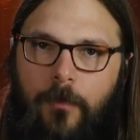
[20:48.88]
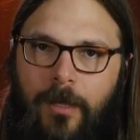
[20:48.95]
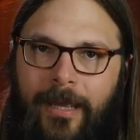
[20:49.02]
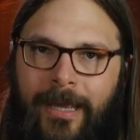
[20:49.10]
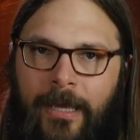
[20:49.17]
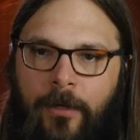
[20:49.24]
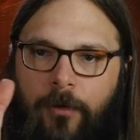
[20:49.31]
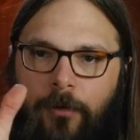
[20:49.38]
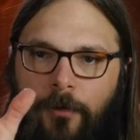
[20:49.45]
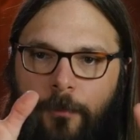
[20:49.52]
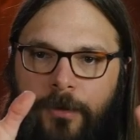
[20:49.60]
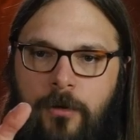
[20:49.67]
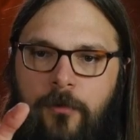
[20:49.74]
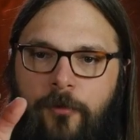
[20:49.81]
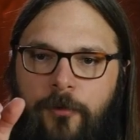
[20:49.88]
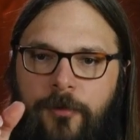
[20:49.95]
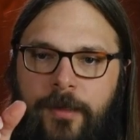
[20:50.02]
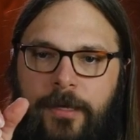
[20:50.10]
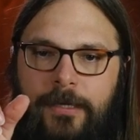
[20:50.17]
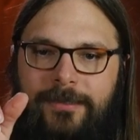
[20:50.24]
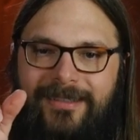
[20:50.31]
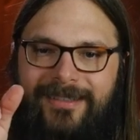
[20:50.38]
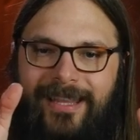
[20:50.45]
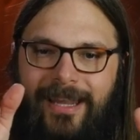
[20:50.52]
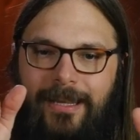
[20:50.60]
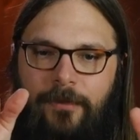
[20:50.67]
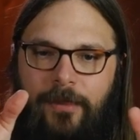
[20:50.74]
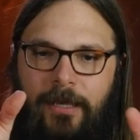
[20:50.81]
and the beautiful thing is
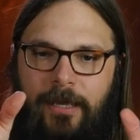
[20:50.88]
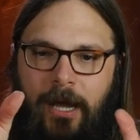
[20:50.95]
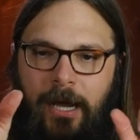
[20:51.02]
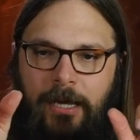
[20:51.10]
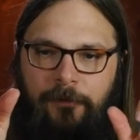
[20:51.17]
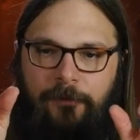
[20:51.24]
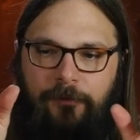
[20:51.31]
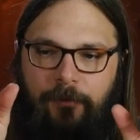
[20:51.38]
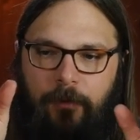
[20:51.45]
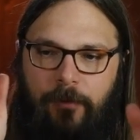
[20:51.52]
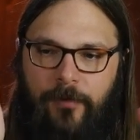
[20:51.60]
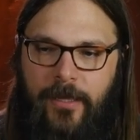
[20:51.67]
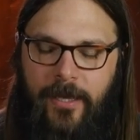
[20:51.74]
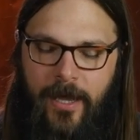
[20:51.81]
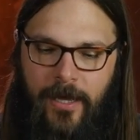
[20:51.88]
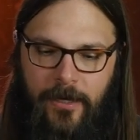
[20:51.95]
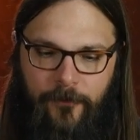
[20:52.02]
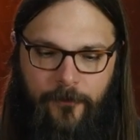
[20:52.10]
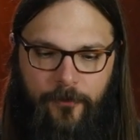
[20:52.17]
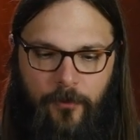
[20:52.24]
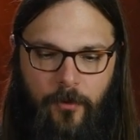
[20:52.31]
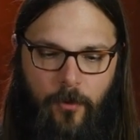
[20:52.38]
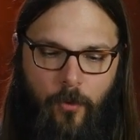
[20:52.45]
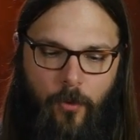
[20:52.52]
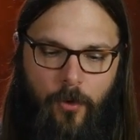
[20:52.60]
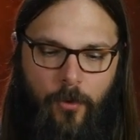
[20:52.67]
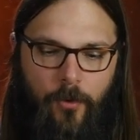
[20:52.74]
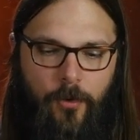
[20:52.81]
that they kind of
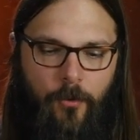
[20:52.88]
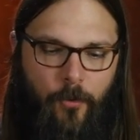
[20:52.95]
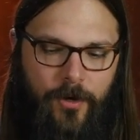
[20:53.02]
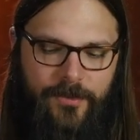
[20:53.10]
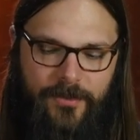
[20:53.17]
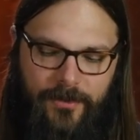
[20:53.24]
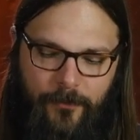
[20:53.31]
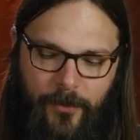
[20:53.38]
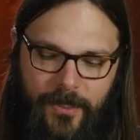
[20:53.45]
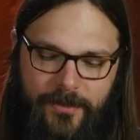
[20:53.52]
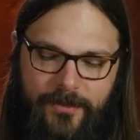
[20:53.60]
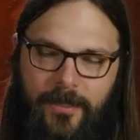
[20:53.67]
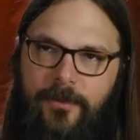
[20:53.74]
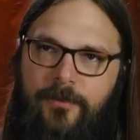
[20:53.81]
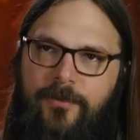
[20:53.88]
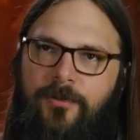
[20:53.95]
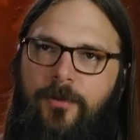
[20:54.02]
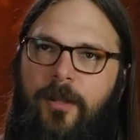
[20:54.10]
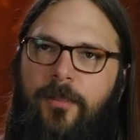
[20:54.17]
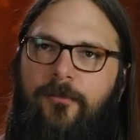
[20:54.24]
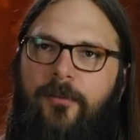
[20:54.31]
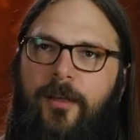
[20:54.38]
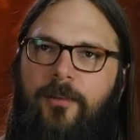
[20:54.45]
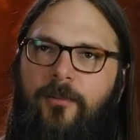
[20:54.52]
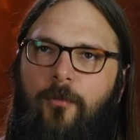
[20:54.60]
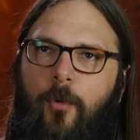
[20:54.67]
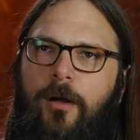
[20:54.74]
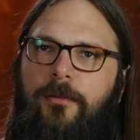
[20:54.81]
what do they say? They stood on the
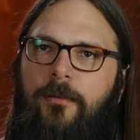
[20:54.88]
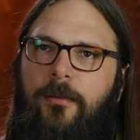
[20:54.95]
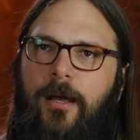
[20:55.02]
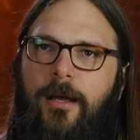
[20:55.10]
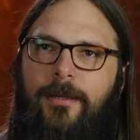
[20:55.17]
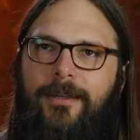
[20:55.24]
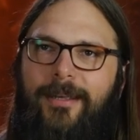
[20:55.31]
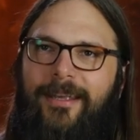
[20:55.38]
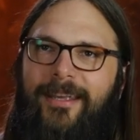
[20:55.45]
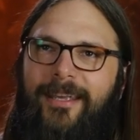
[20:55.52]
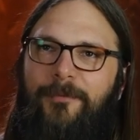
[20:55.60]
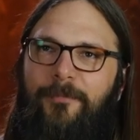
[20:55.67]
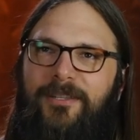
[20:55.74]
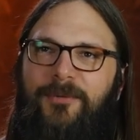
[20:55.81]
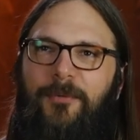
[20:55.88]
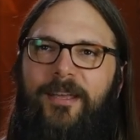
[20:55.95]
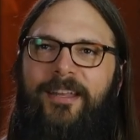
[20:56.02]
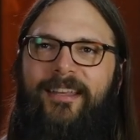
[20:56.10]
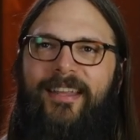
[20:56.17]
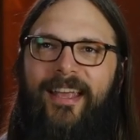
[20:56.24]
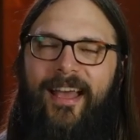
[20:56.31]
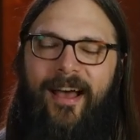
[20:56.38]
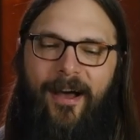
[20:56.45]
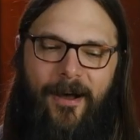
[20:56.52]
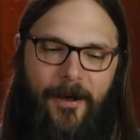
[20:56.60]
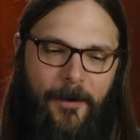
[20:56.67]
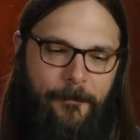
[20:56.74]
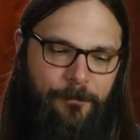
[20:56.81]
fence, walked the line in between.
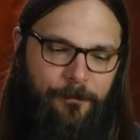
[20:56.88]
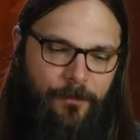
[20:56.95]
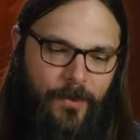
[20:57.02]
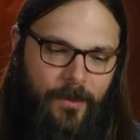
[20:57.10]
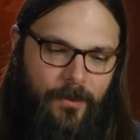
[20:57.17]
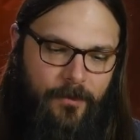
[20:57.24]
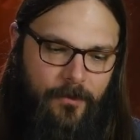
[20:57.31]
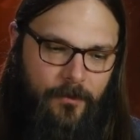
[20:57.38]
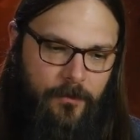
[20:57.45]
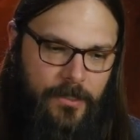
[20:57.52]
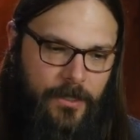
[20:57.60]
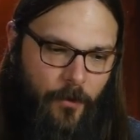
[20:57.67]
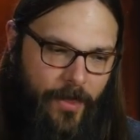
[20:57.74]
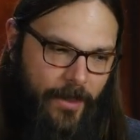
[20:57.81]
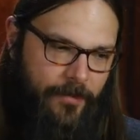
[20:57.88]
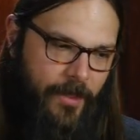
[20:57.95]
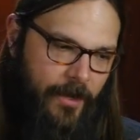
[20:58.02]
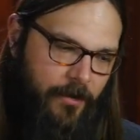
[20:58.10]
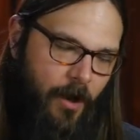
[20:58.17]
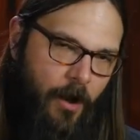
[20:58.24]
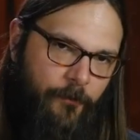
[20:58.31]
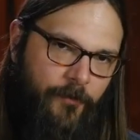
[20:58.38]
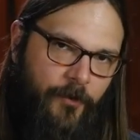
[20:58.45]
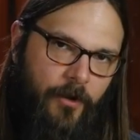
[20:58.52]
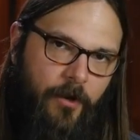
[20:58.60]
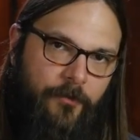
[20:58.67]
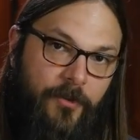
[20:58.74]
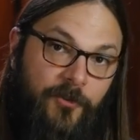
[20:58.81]
You know, that
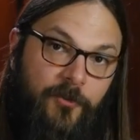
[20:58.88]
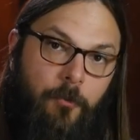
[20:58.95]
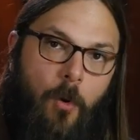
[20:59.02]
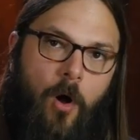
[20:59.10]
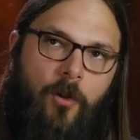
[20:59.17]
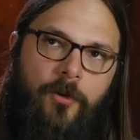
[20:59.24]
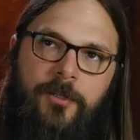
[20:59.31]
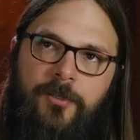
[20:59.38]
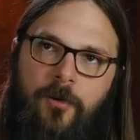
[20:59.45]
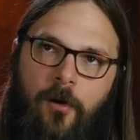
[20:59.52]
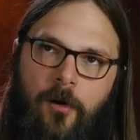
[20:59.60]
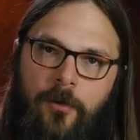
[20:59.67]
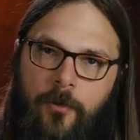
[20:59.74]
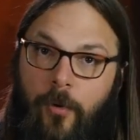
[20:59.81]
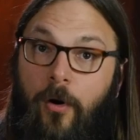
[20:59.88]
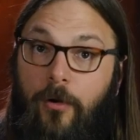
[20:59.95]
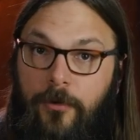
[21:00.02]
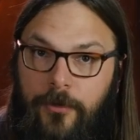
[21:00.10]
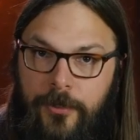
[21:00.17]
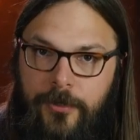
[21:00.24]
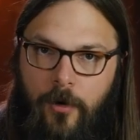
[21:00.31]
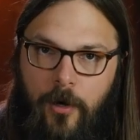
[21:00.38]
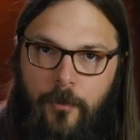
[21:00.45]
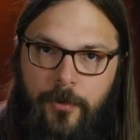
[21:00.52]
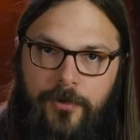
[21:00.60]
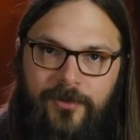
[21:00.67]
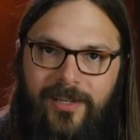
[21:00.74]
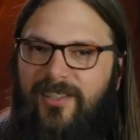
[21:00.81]
comfort of the smaller guitar, the parlor guitar
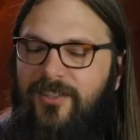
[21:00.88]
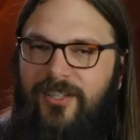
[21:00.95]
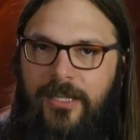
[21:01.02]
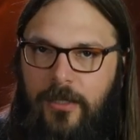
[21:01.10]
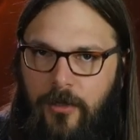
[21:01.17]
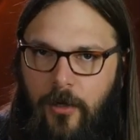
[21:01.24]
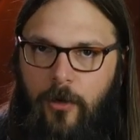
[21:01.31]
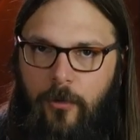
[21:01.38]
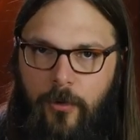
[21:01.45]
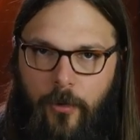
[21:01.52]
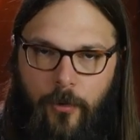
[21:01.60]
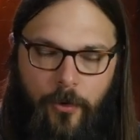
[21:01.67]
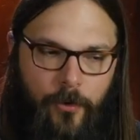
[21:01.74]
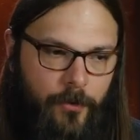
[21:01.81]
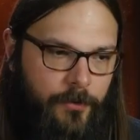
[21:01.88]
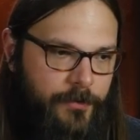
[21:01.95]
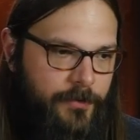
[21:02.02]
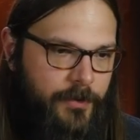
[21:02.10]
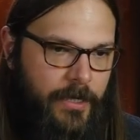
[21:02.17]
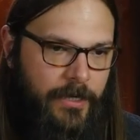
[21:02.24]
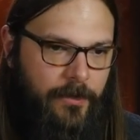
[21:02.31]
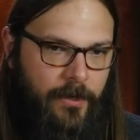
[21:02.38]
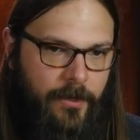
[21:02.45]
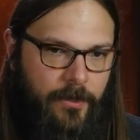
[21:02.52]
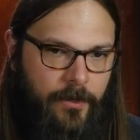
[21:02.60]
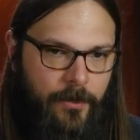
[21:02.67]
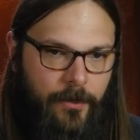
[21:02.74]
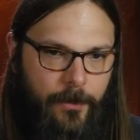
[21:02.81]
per se, singolo or kind
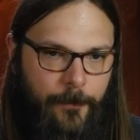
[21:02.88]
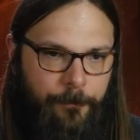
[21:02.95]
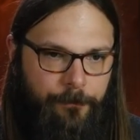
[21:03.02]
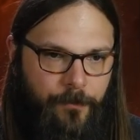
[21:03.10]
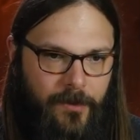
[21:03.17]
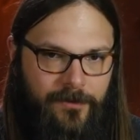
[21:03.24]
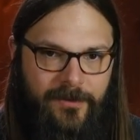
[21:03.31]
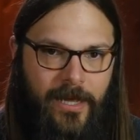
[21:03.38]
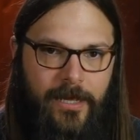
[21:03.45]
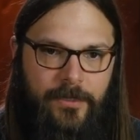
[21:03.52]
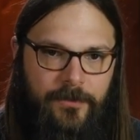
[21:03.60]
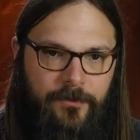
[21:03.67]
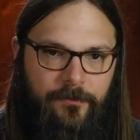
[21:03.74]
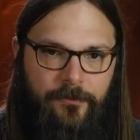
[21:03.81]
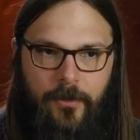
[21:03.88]
of size